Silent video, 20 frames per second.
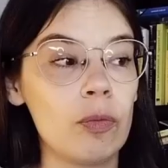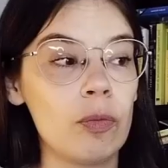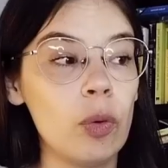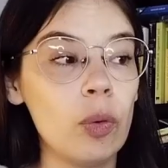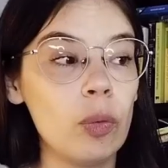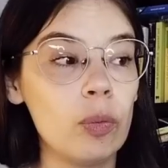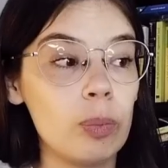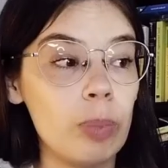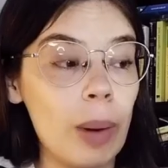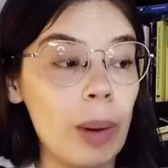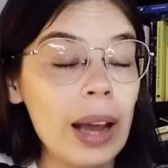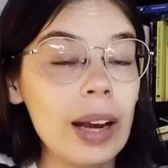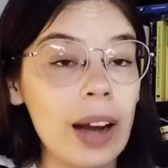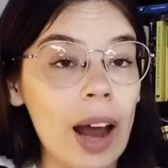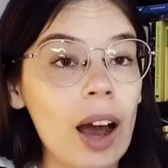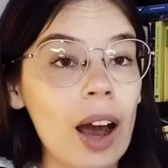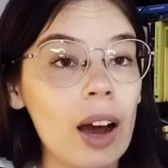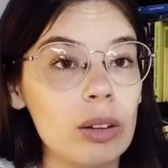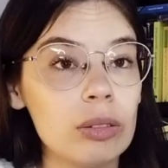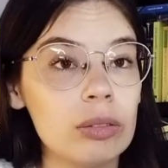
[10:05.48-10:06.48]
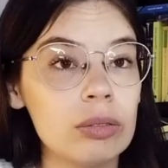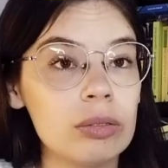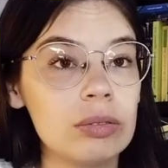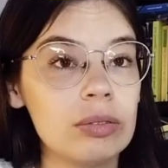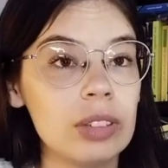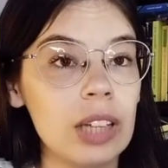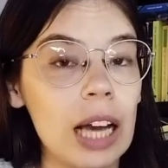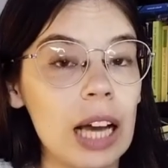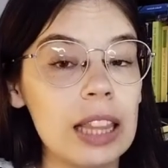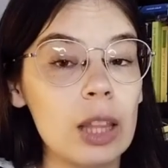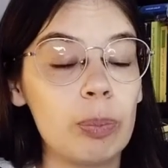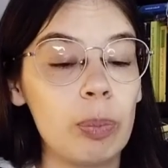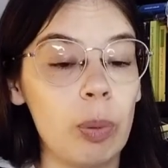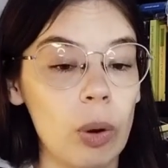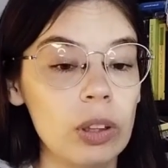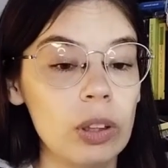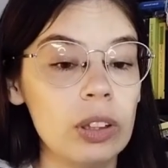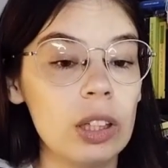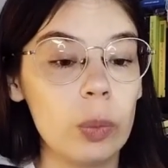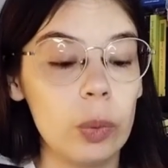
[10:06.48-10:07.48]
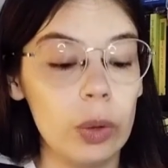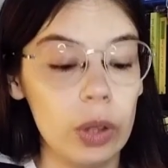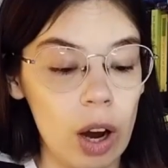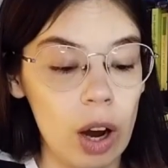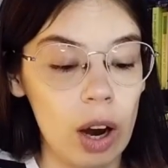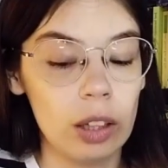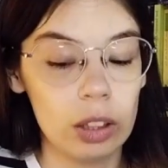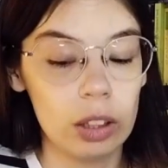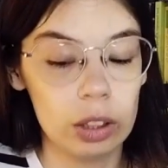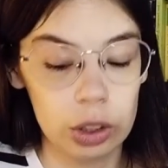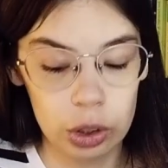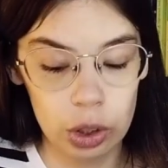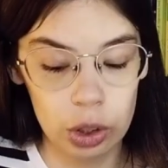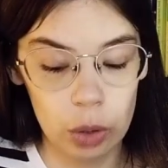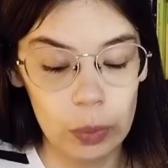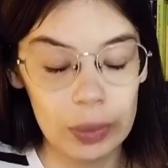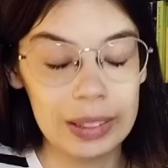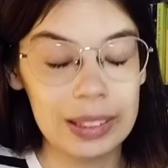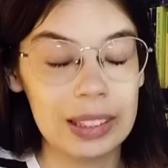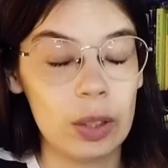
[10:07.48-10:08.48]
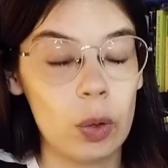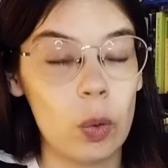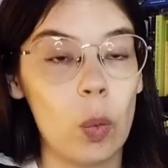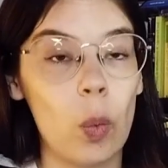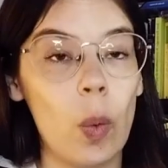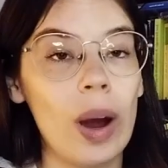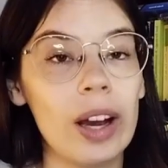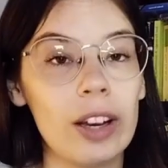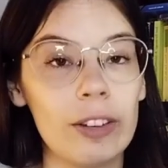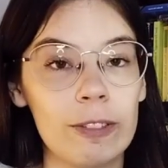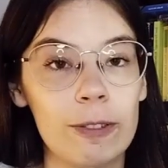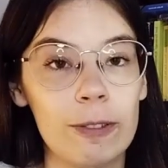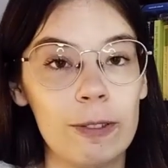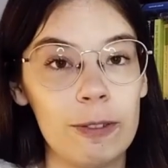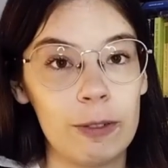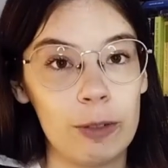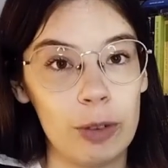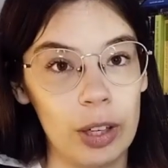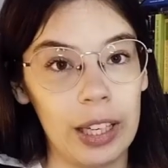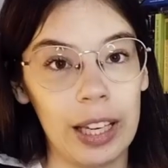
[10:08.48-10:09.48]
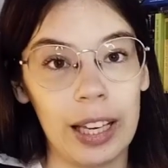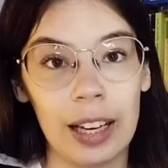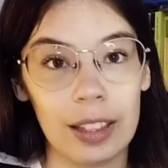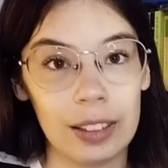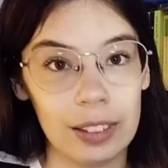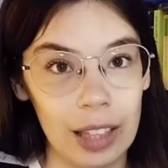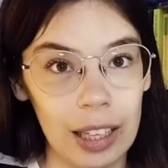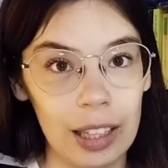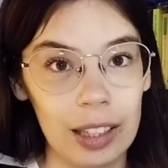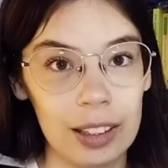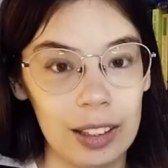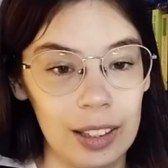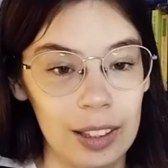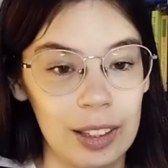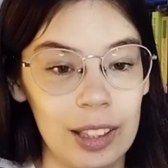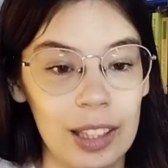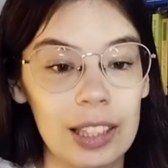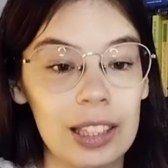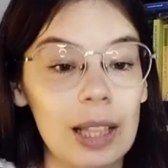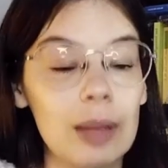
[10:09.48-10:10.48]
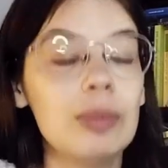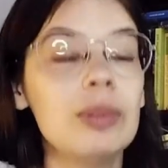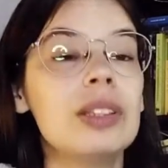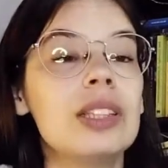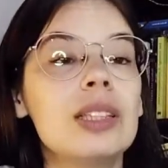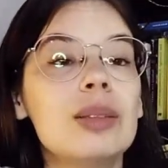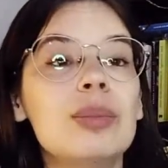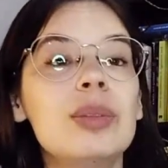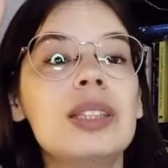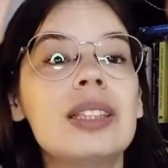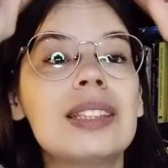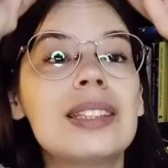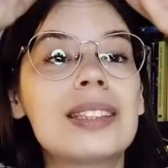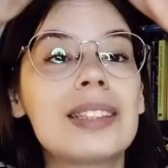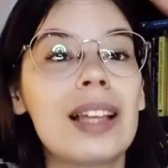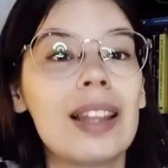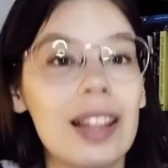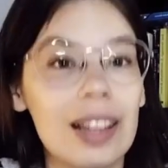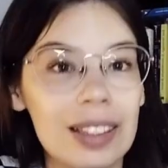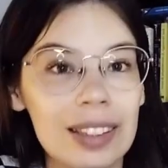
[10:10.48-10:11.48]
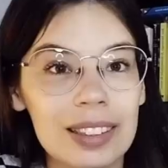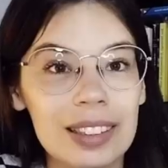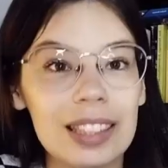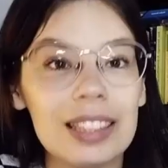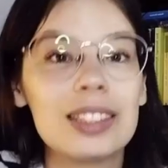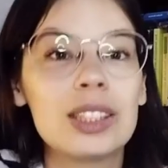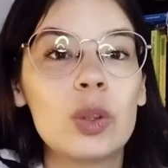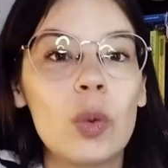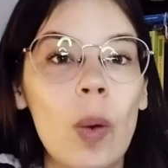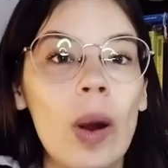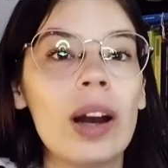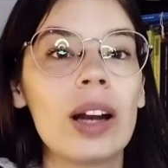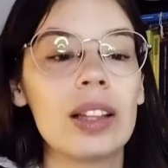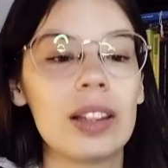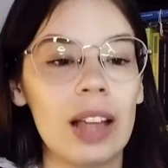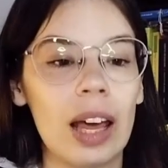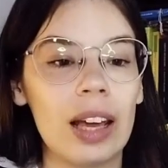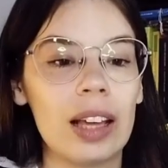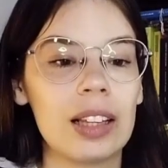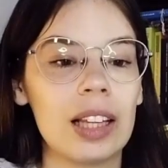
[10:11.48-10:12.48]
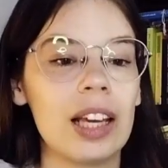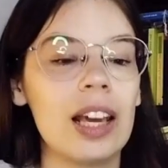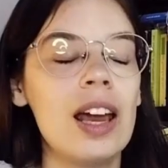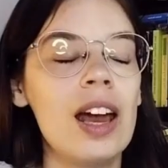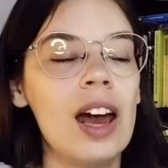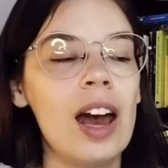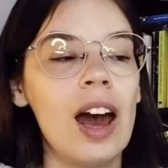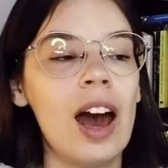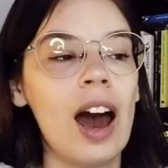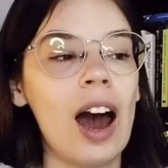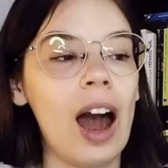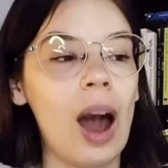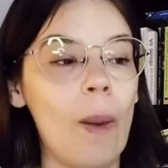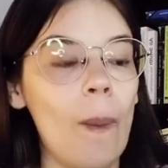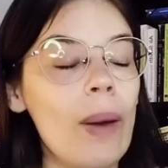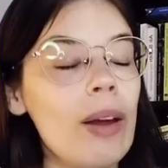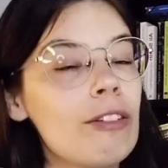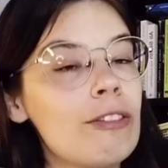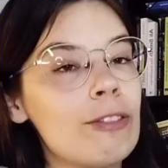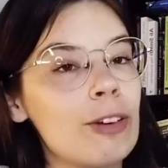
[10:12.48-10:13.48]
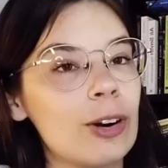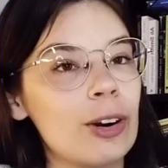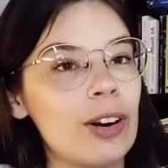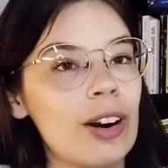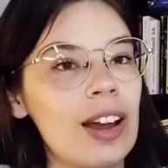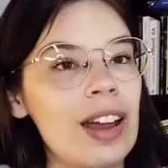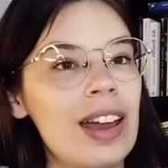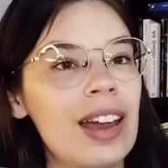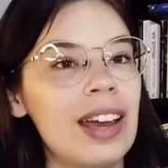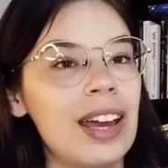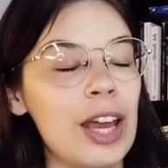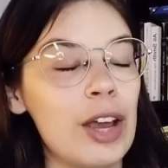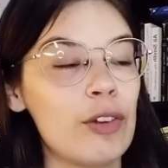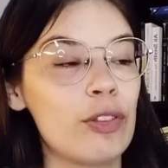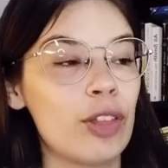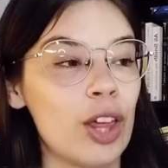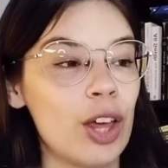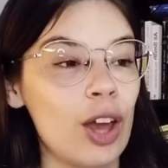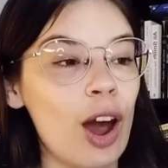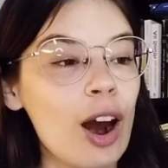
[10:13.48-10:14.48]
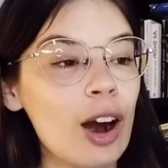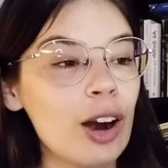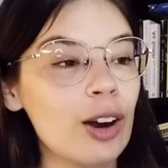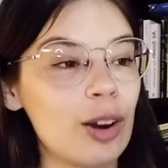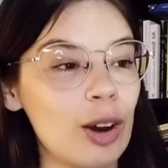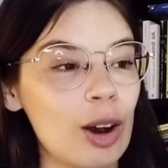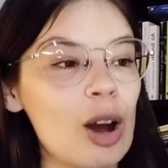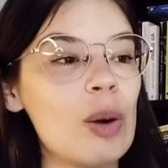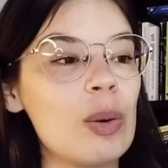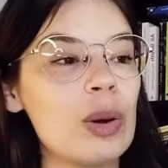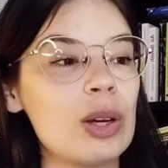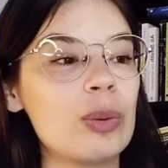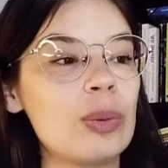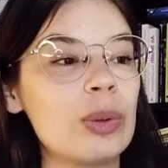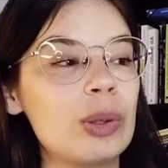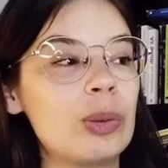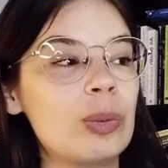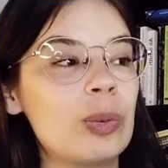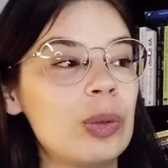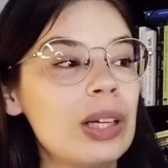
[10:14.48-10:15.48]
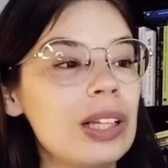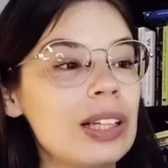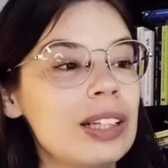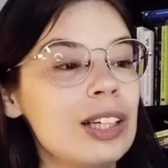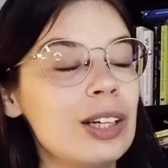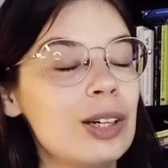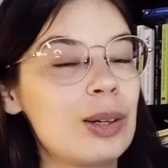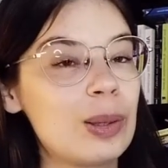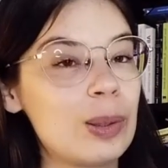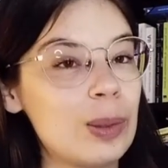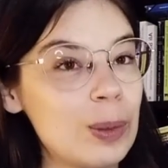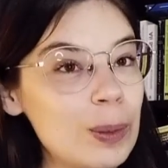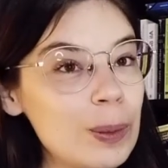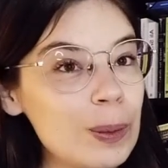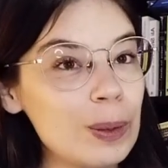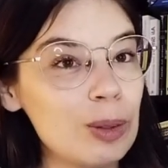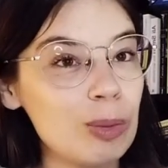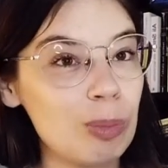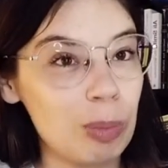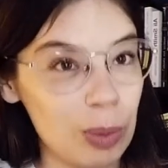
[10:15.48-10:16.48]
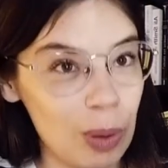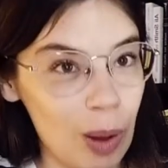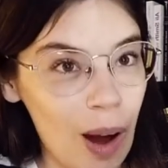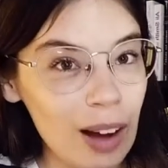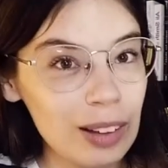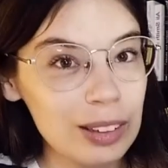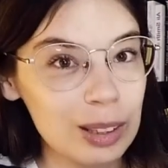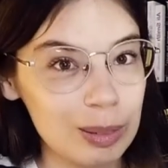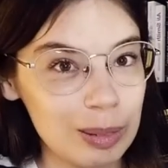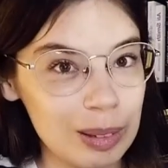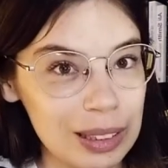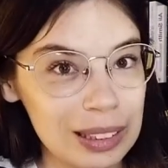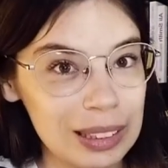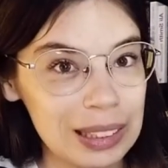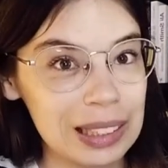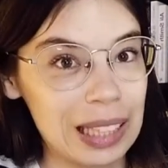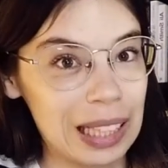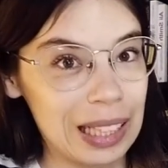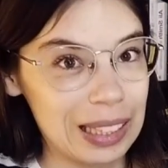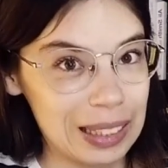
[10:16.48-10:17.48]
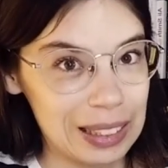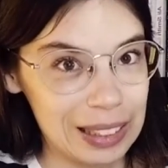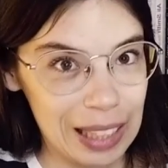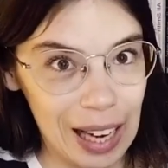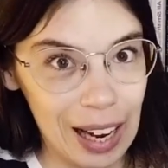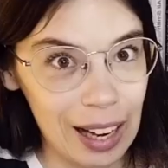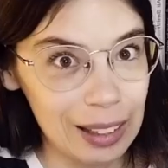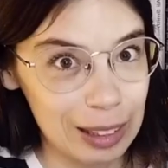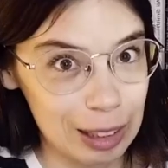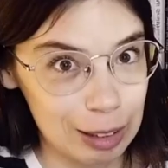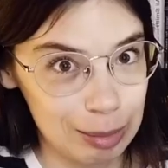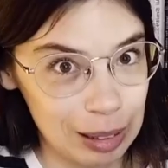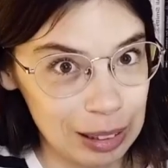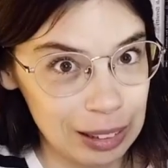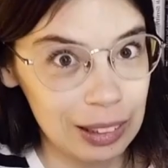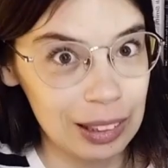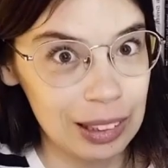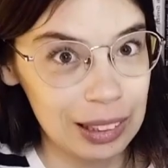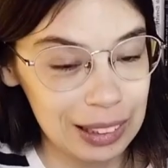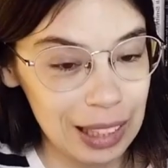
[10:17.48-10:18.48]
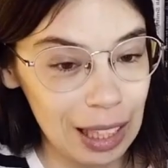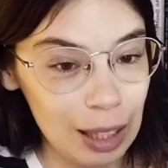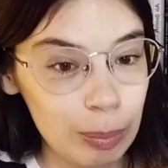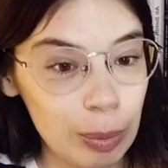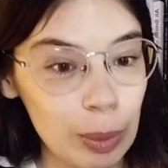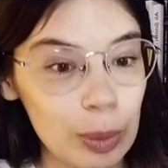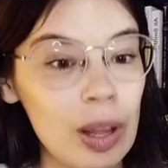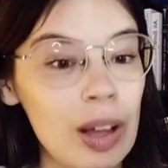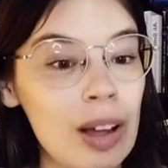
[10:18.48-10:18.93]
by now, at the point that we are in the show, it's quite freaking unlikely. Let me just say that. It's quite unlikely. However, if they are going with really cool plot twists, like Tyler being the disciple,